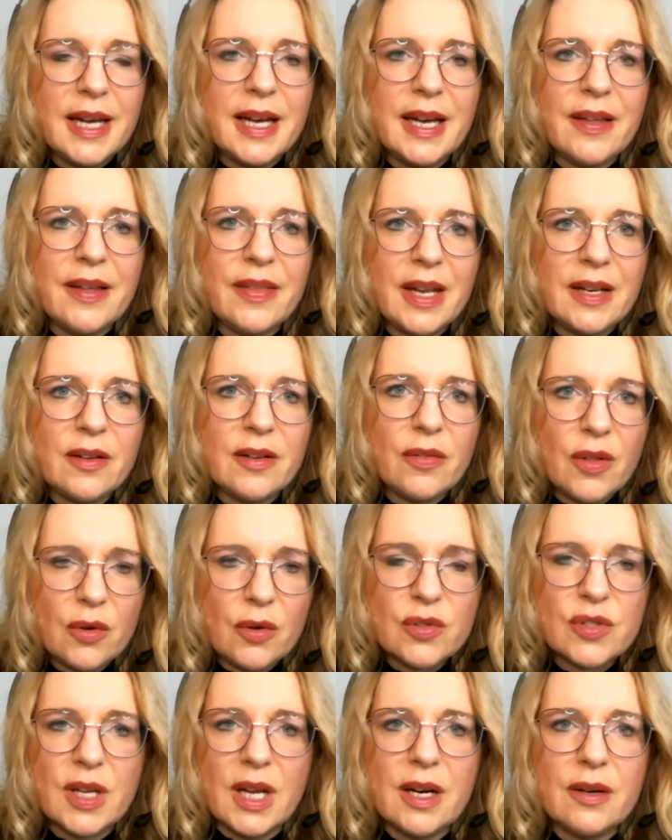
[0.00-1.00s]
than in
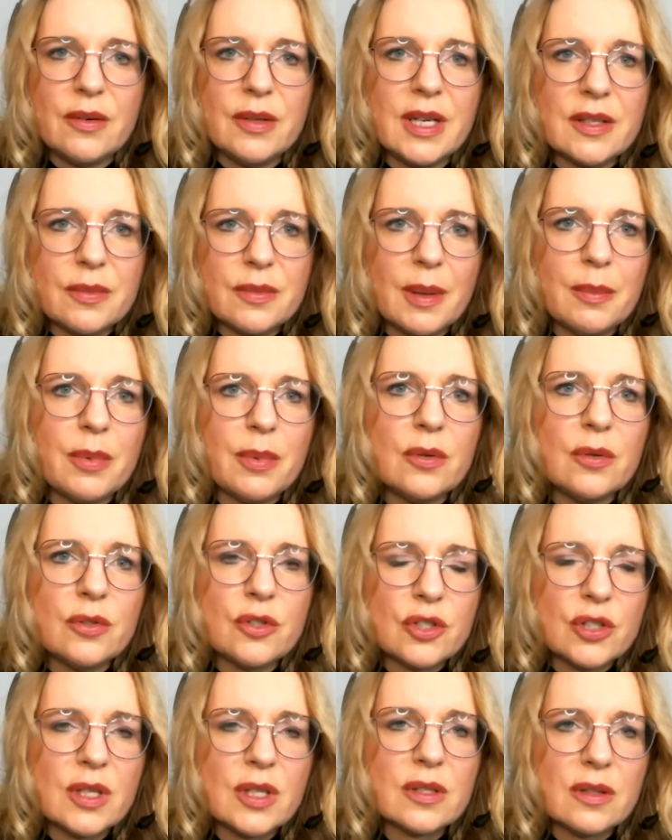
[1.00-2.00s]
those areas where
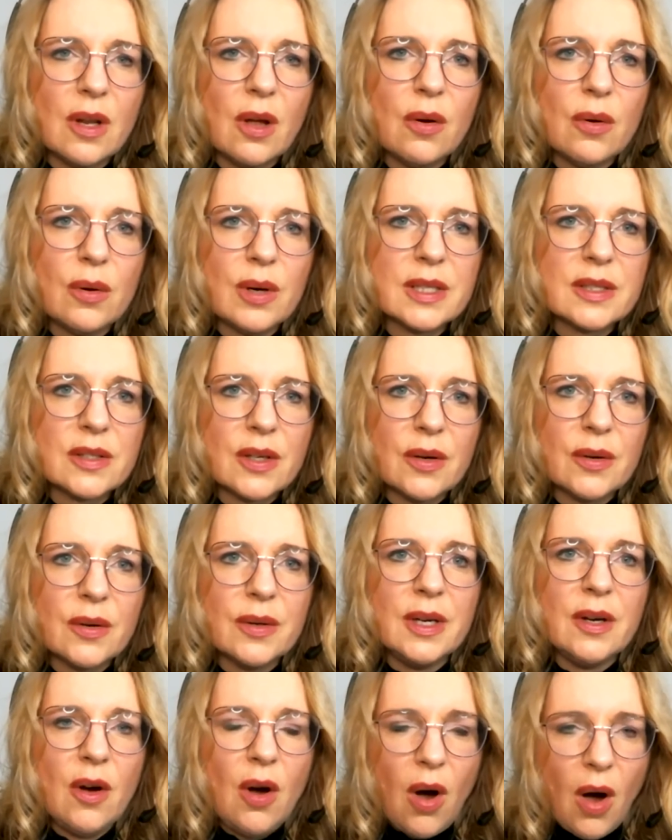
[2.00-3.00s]
pollution is lower. So
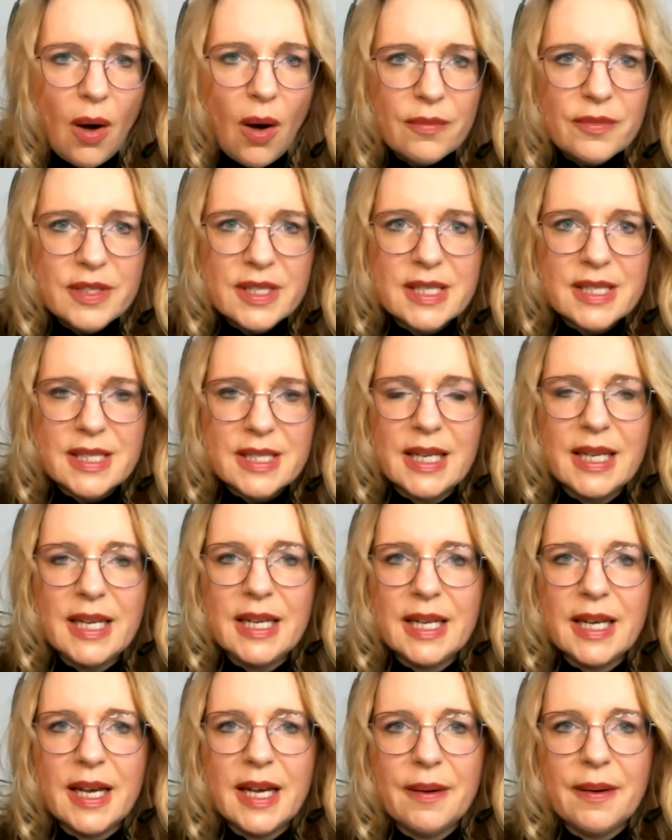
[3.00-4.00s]

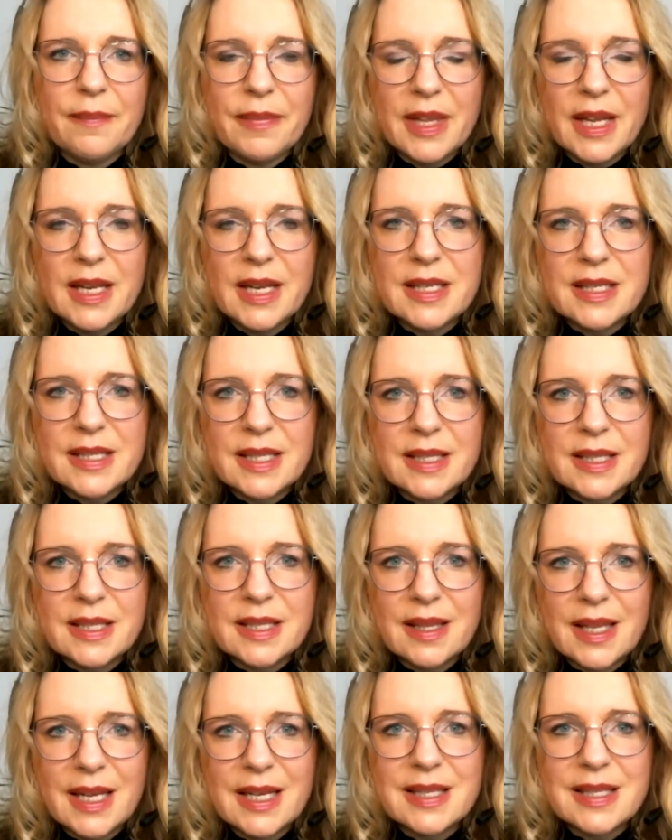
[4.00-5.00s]
obviously there is
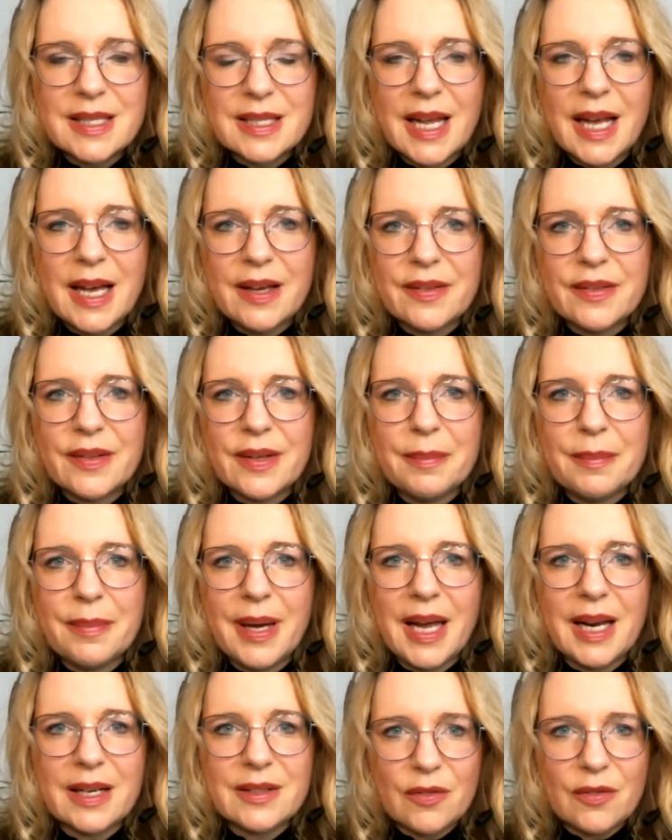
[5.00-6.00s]
an health
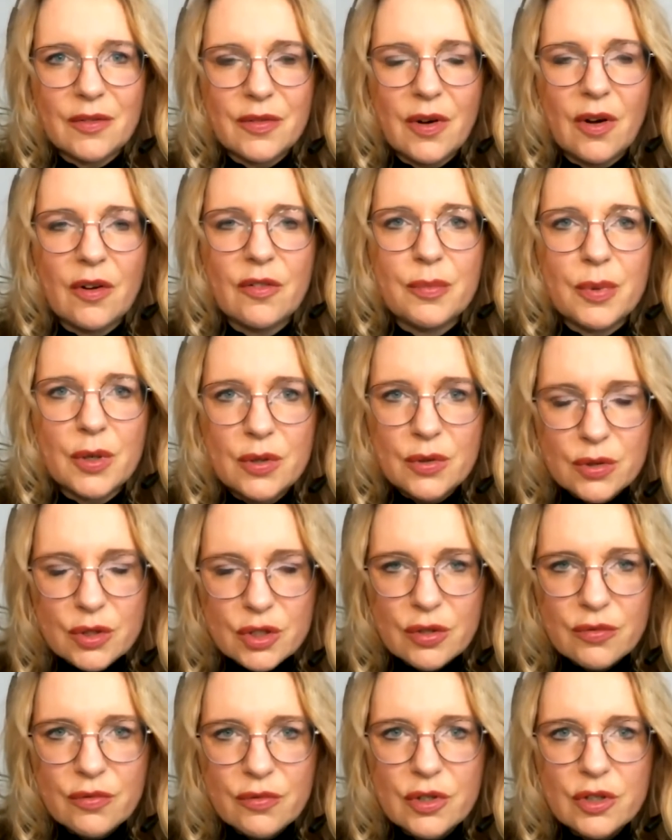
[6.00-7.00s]
impact of
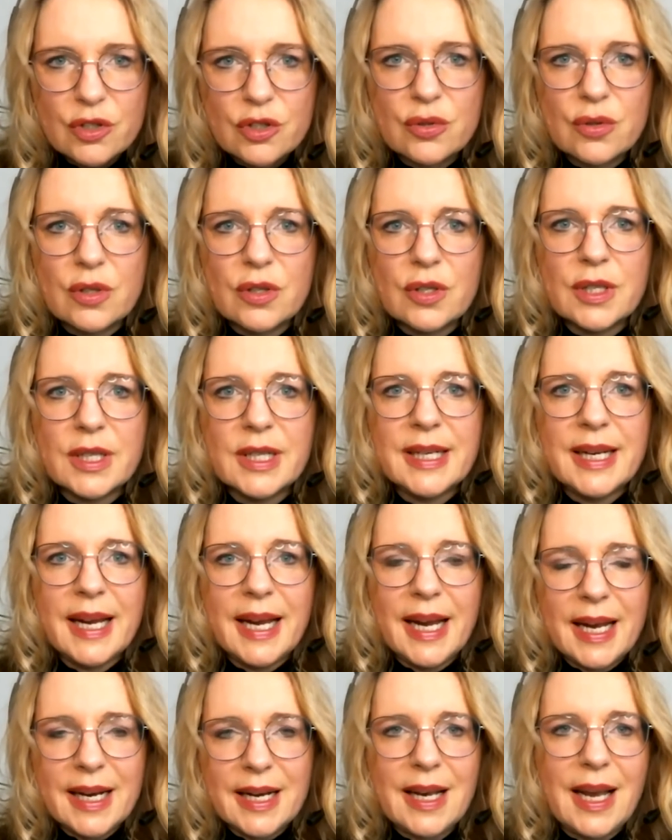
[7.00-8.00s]
pollution for sure,
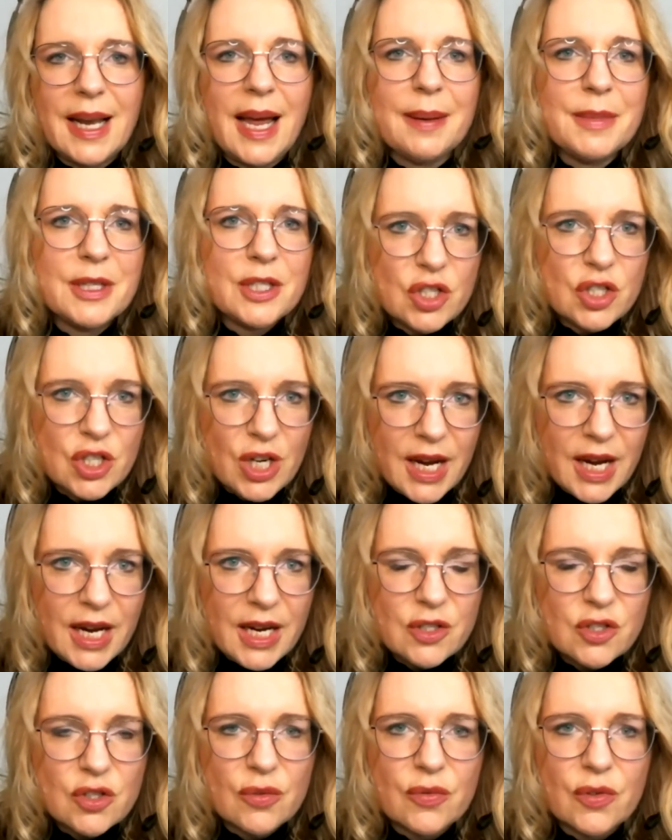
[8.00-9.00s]
and climate
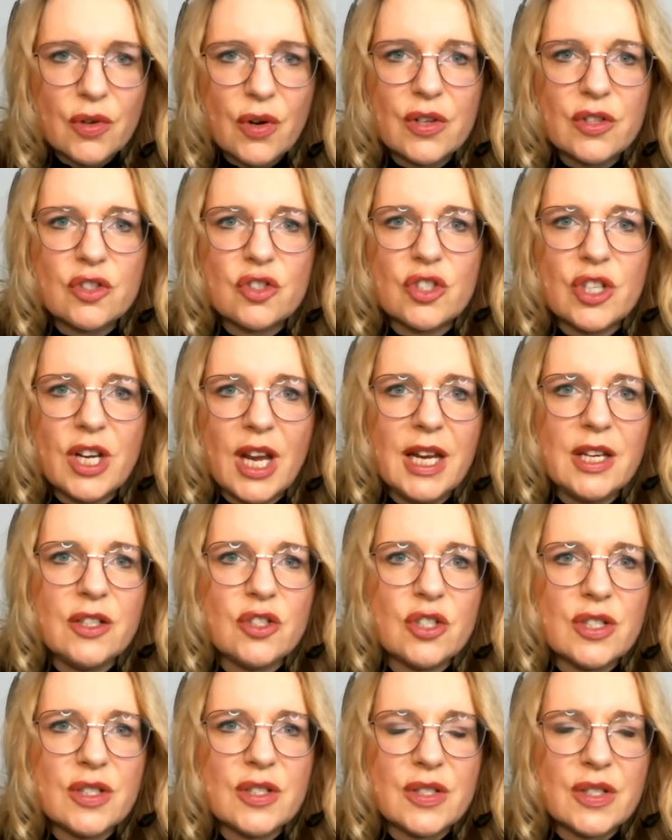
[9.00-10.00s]
change, of course,
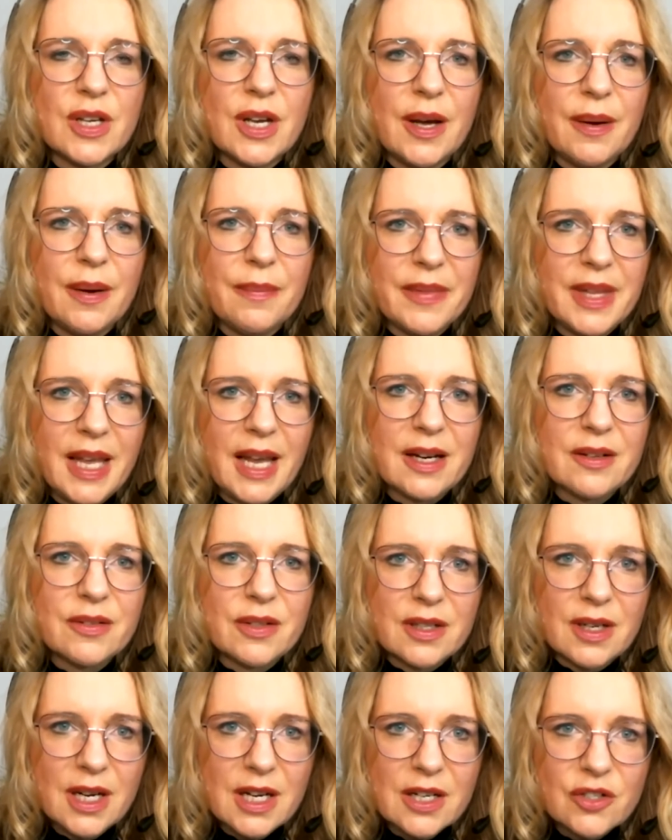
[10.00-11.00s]
changes the
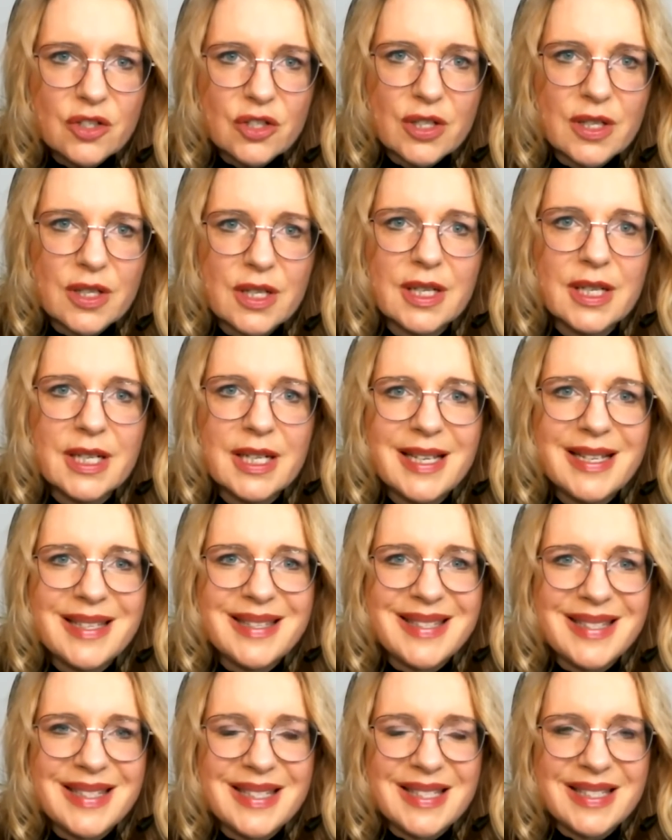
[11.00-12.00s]
agriculture
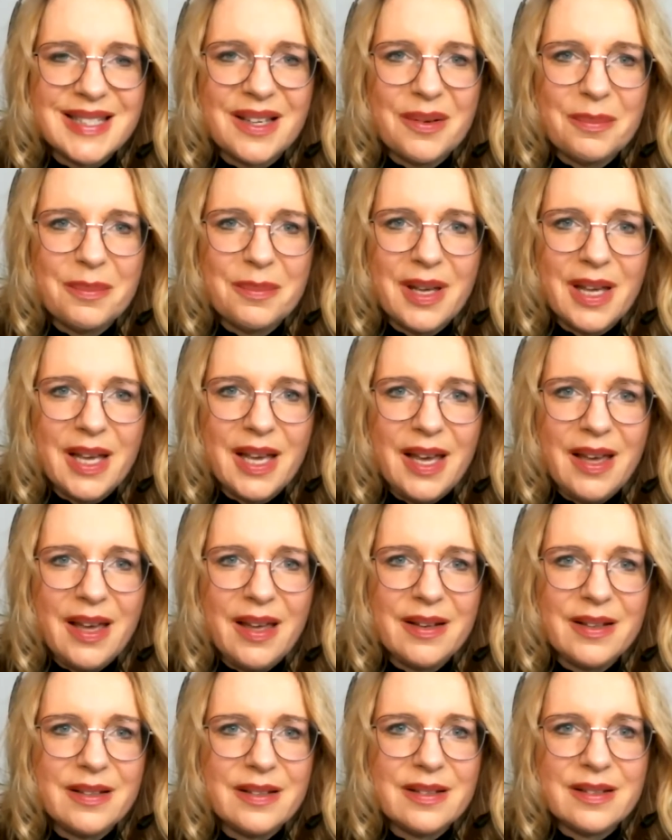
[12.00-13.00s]
system
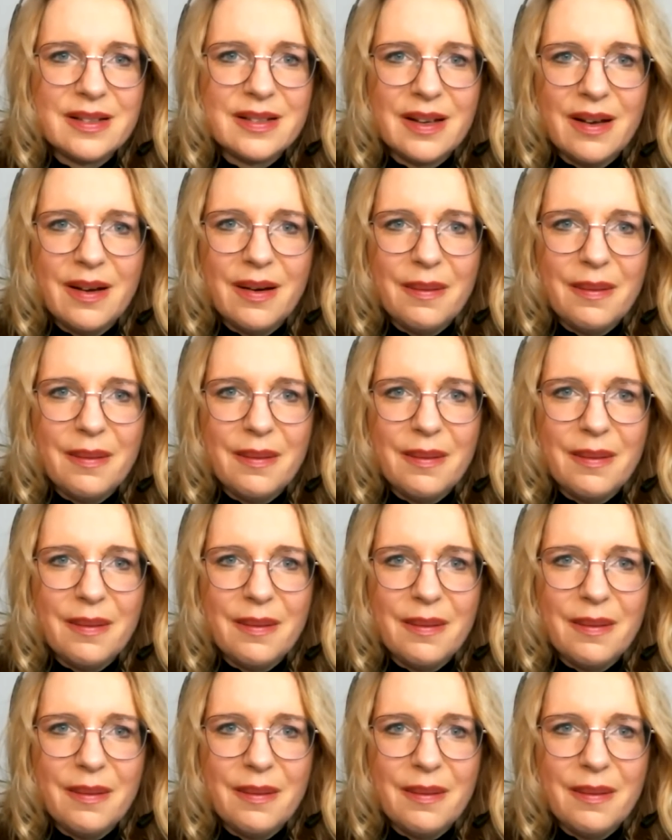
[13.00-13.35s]
and